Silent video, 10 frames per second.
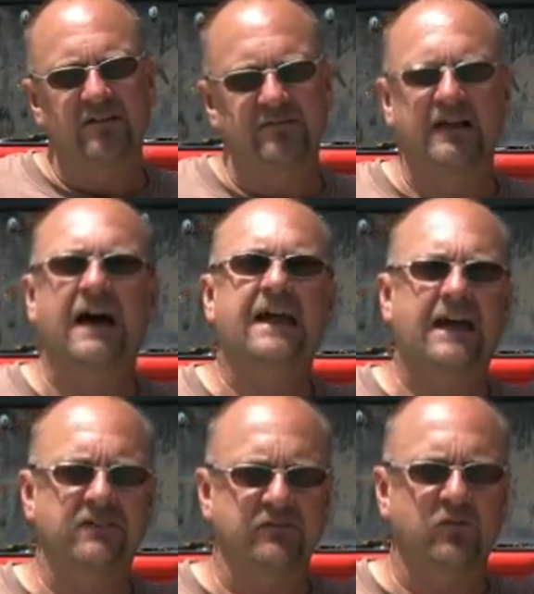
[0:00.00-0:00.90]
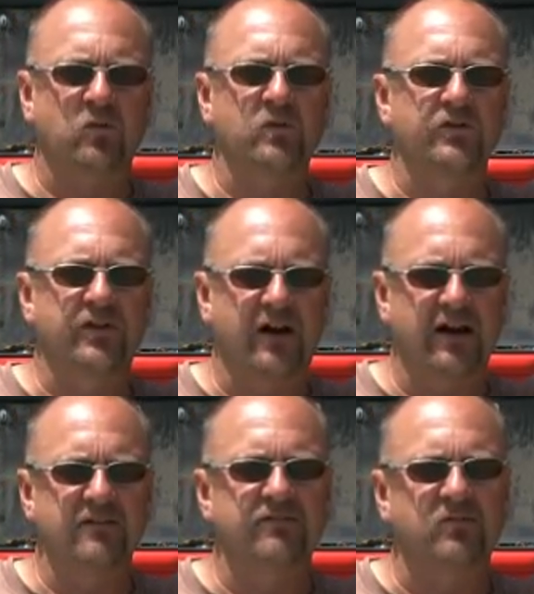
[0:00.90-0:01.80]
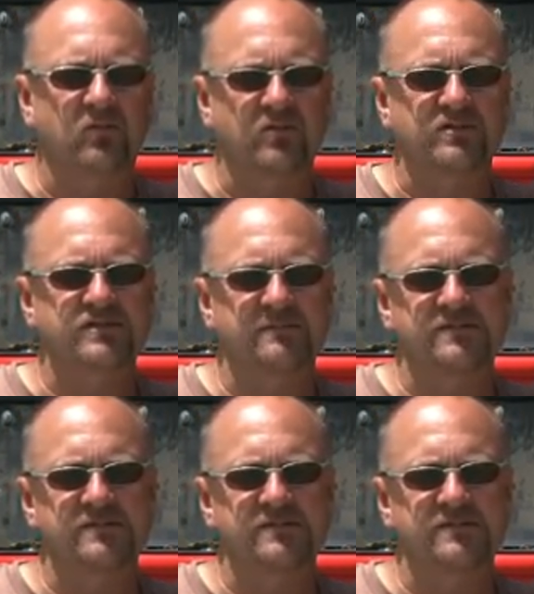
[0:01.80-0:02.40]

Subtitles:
not having 4-wheel drive or some